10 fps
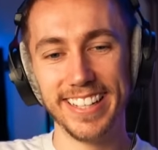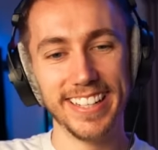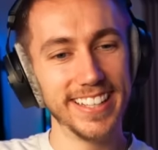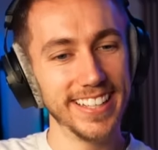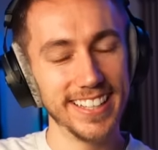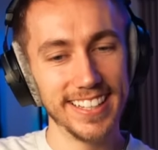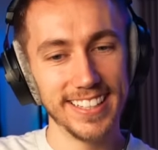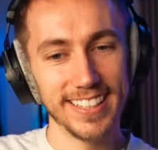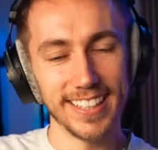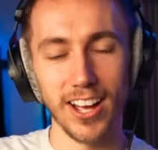Choose one of four
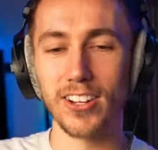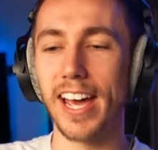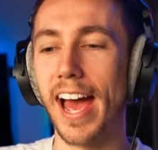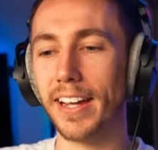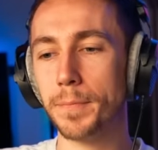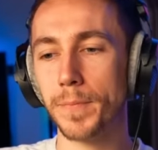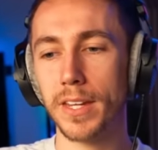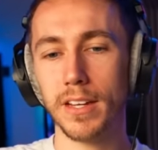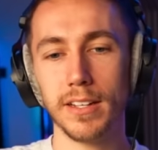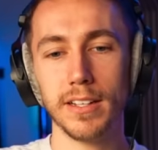countries for 2
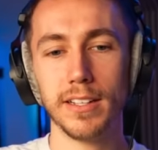weeks.